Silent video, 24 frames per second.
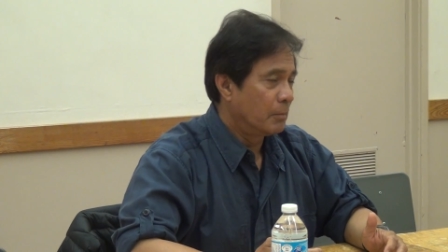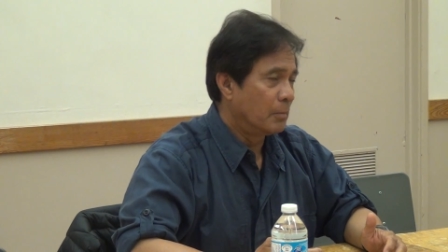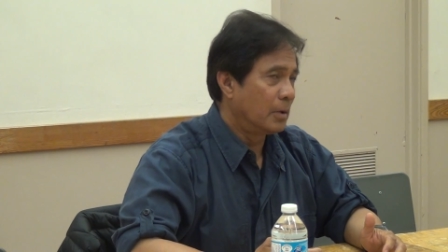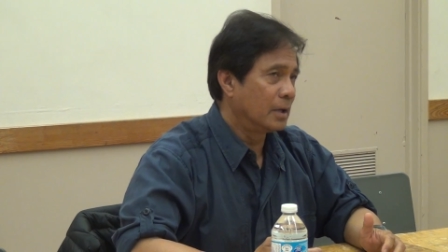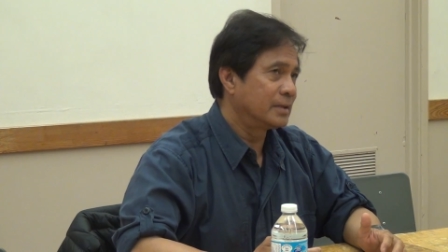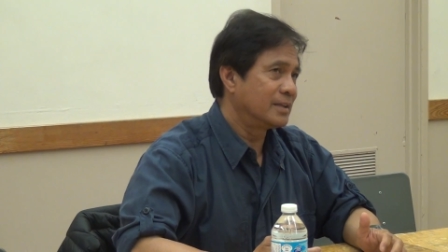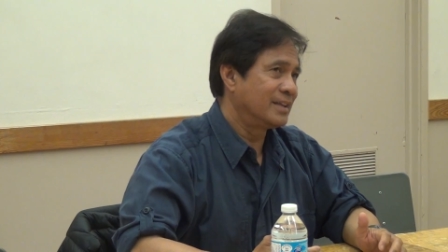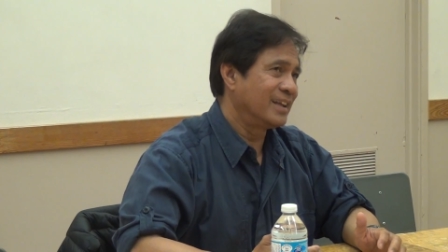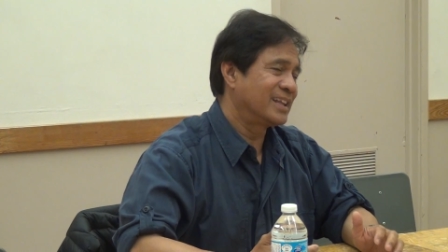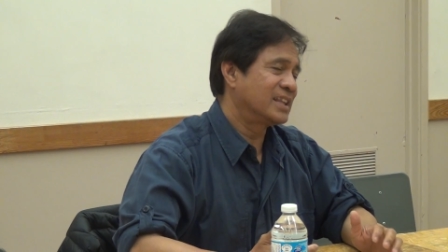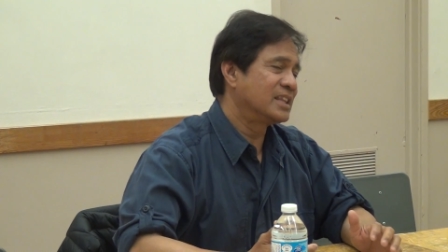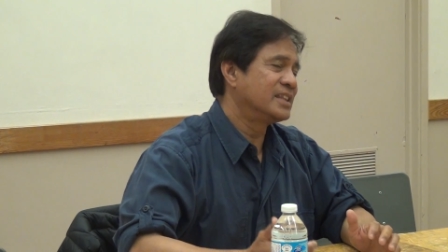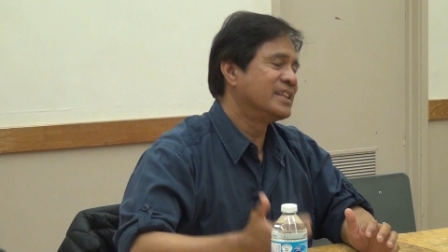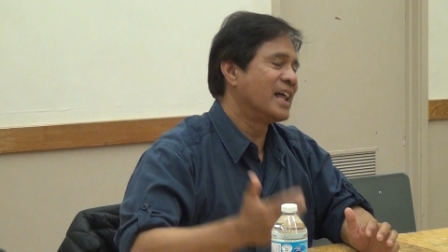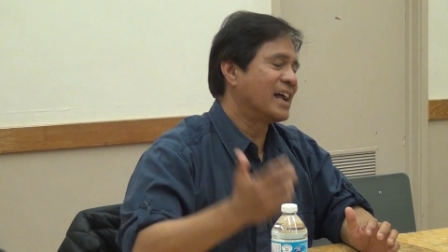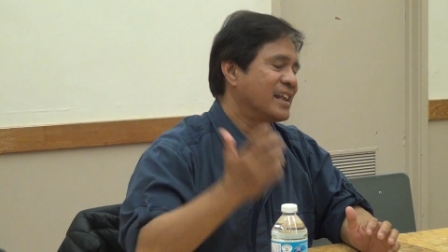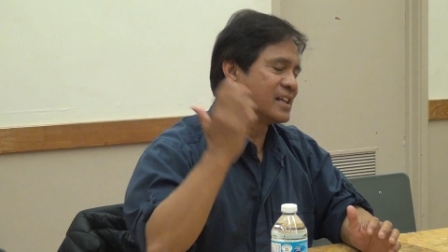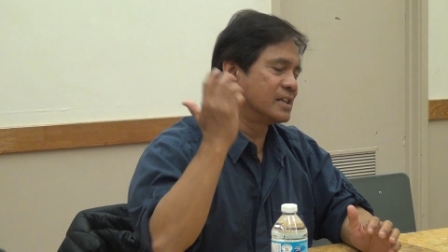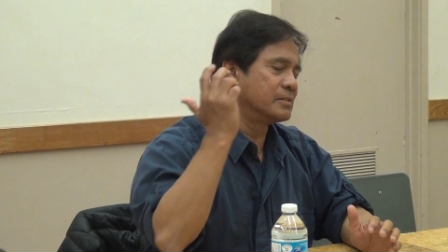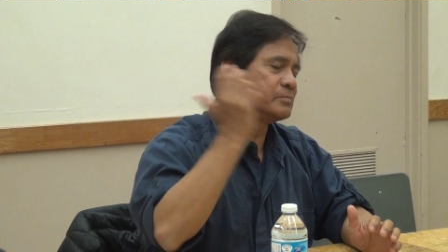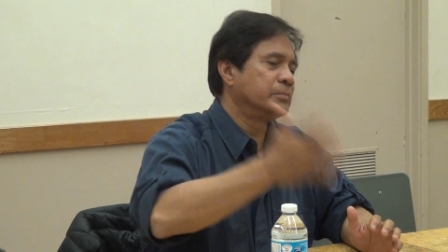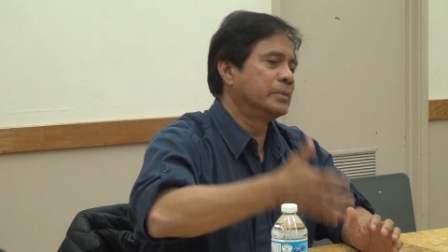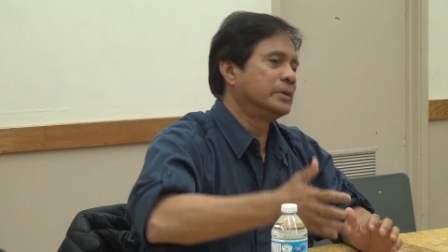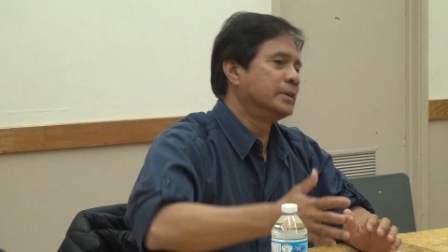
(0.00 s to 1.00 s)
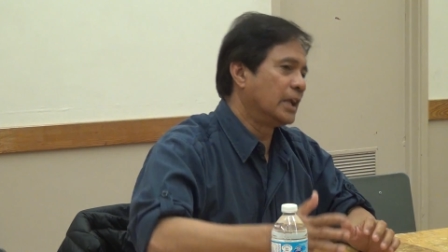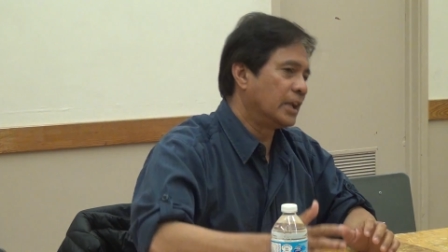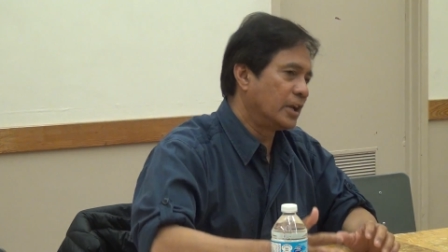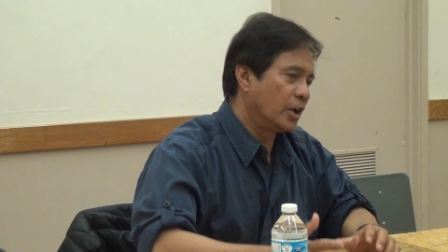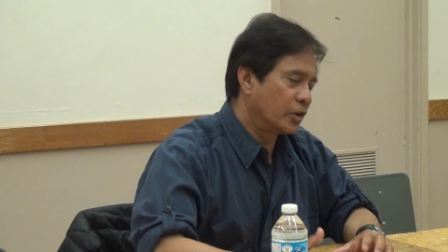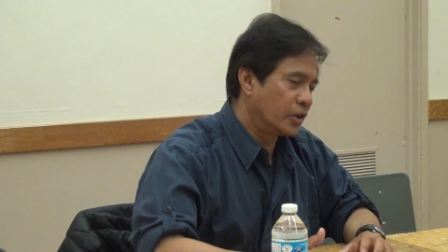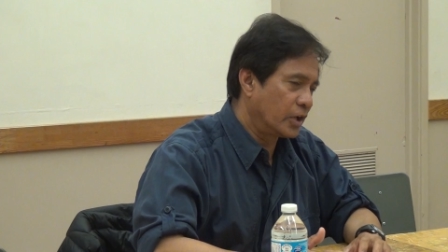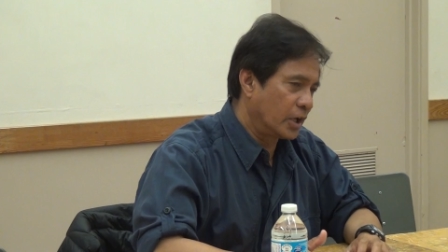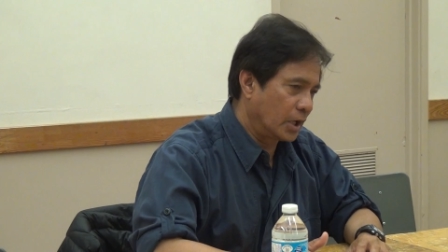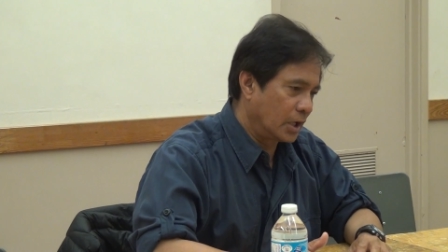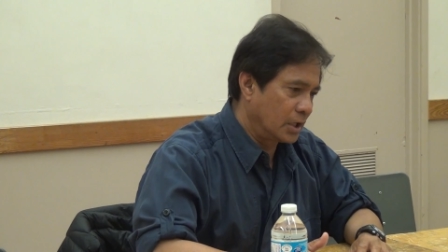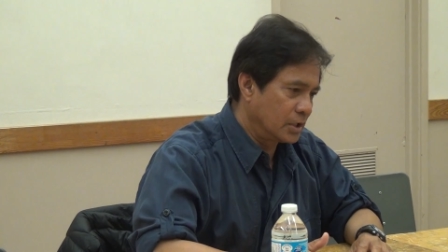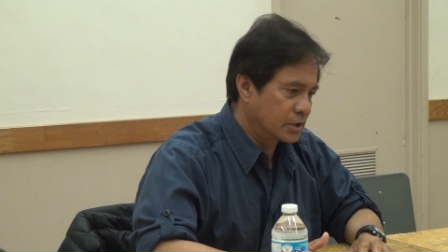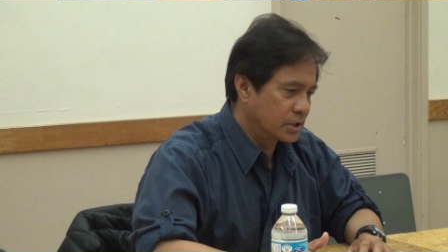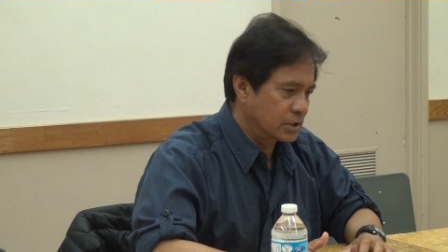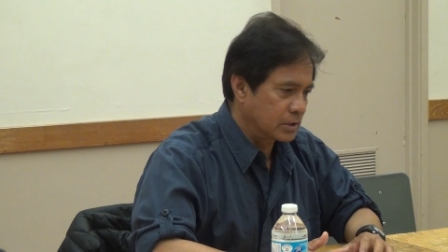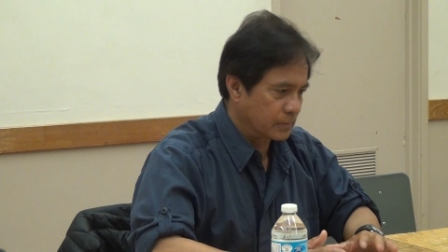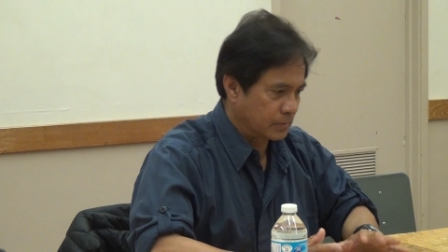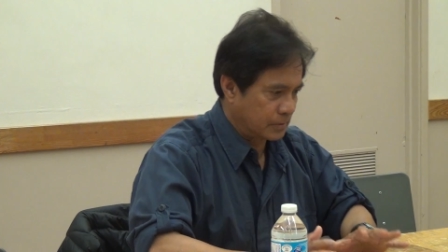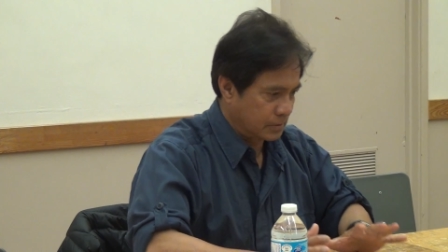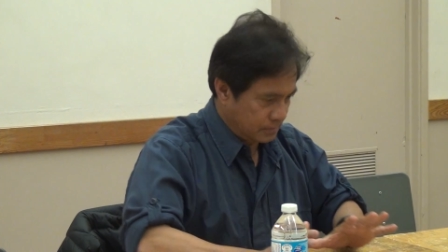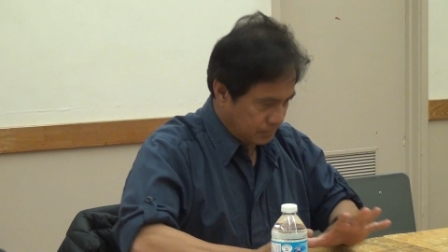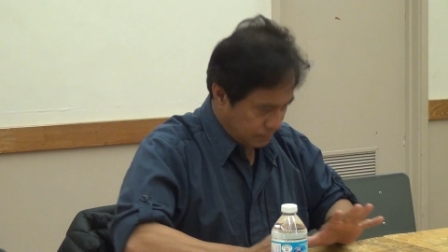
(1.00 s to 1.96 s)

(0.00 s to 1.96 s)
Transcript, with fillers: But it doesn't mean anything in terms